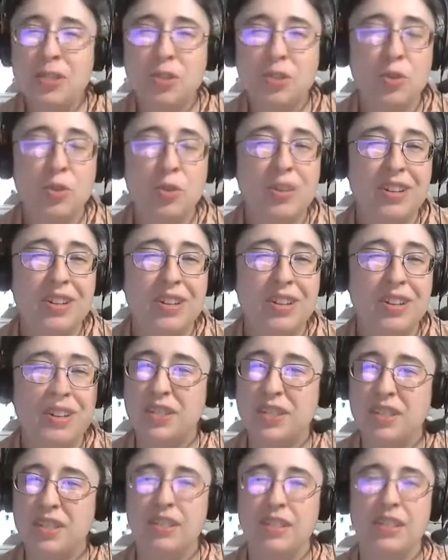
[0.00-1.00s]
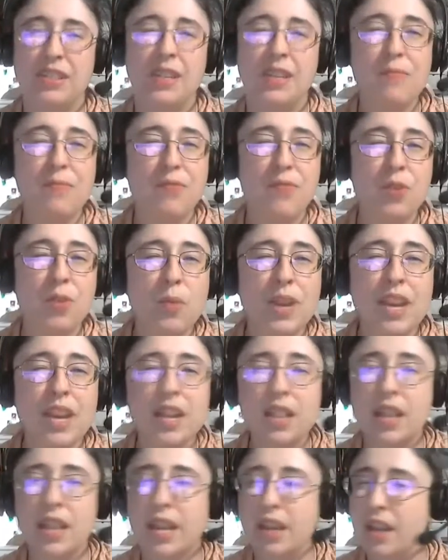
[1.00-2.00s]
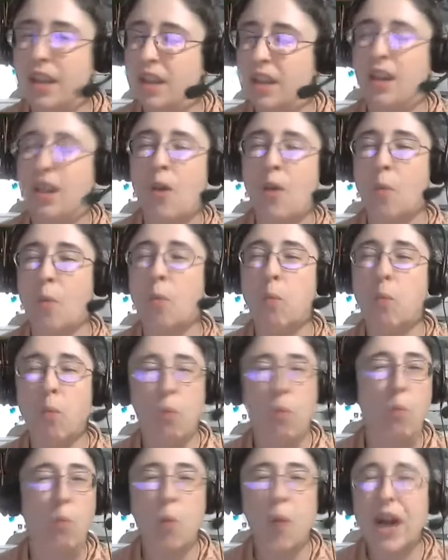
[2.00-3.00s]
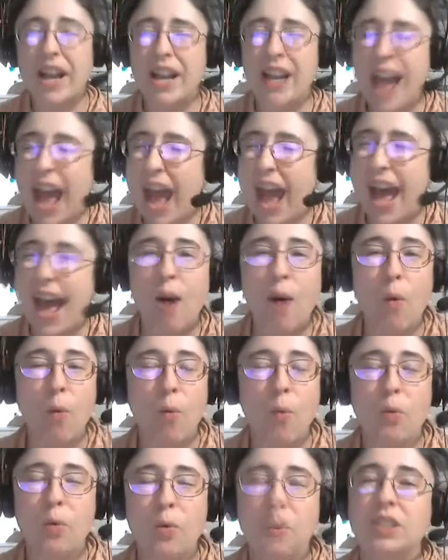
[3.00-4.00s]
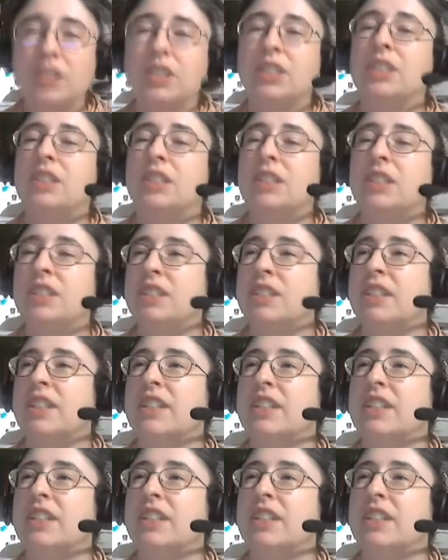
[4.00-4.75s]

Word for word: so you didn't have to sleep for a week? Like, what? How? That's the